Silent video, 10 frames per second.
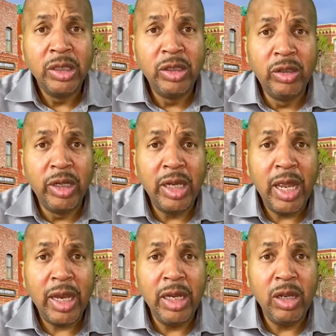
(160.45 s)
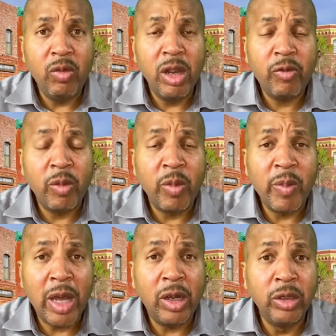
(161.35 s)
you're looking at anywhere from
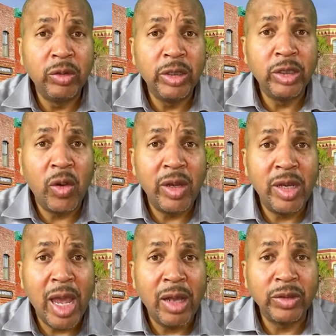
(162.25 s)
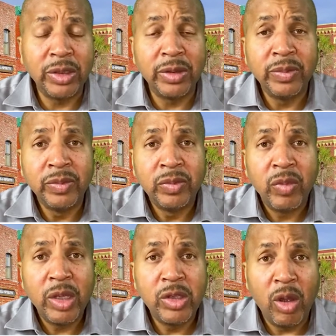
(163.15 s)
about
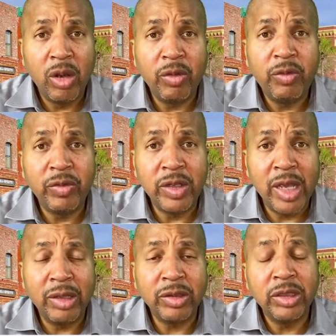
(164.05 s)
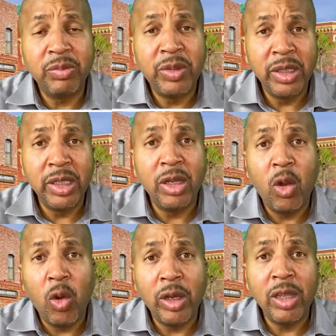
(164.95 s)
$130,000 to $150,000, depending
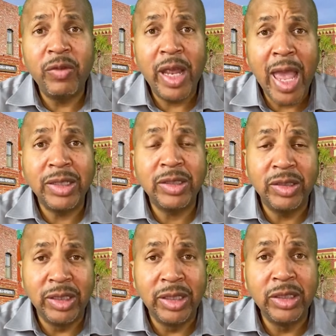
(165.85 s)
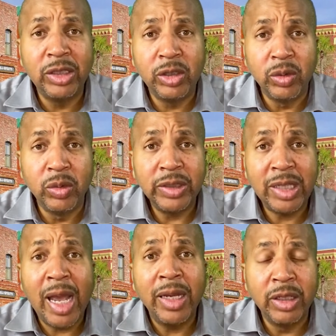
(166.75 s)
on if it has the things to
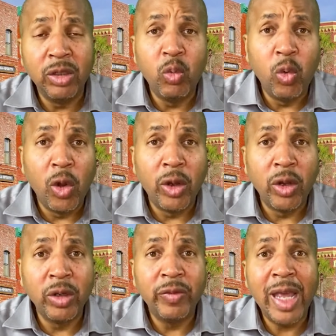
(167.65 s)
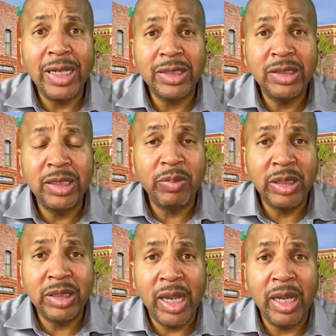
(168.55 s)
tie it in the water, if it has a
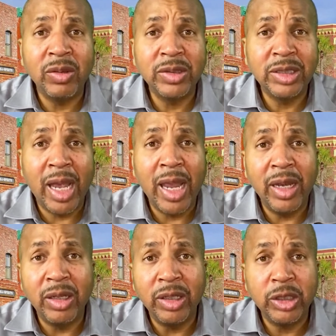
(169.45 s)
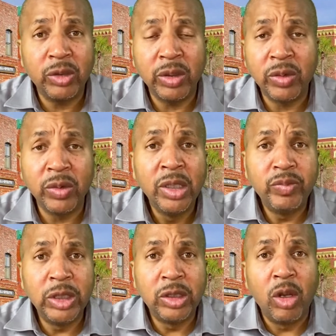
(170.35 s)
septic tank on site, electrical.
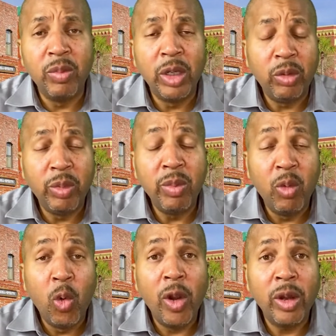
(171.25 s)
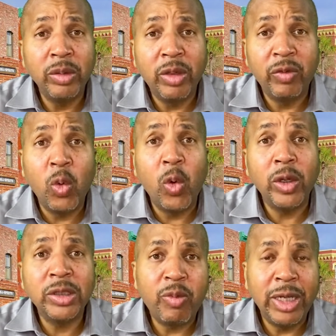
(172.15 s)
It's gonna be a little bit more, of
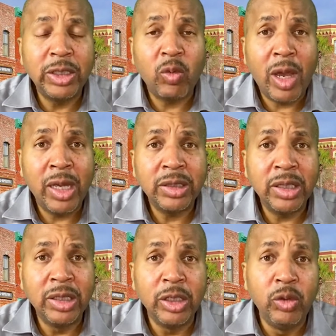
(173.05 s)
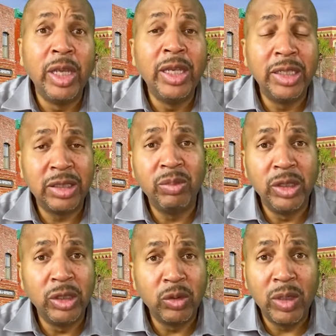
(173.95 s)
course, price-wise. And then you can get some
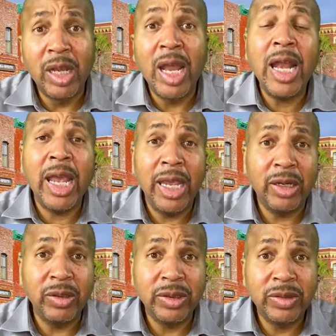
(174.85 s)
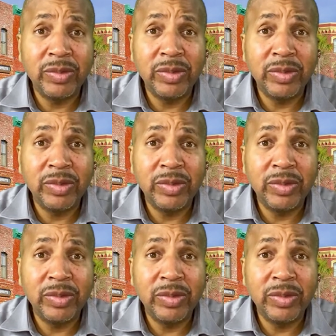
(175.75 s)
deals with a lot of acres